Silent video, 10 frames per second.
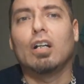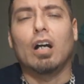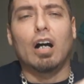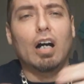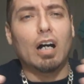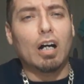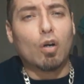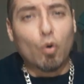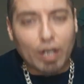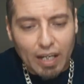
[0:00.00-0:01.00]

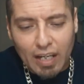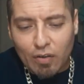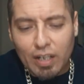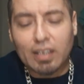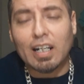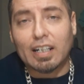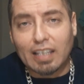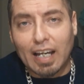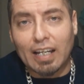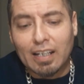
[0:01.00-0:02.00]
cocaine or anything like
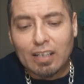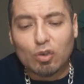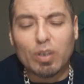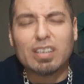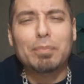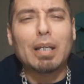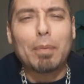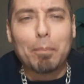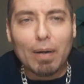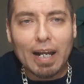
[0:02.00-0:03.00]
that. So it's some type
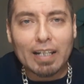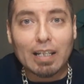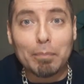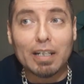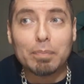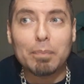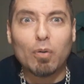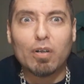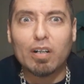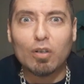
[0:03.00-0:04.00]
of plant that makes
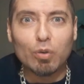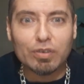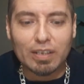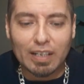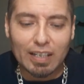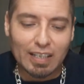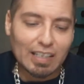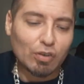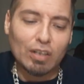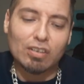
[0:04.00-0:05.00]
people hallucinate, and
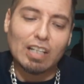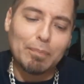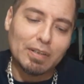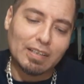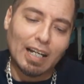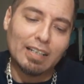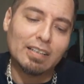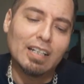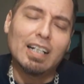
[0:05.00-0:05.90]
he's trying to stop these guys.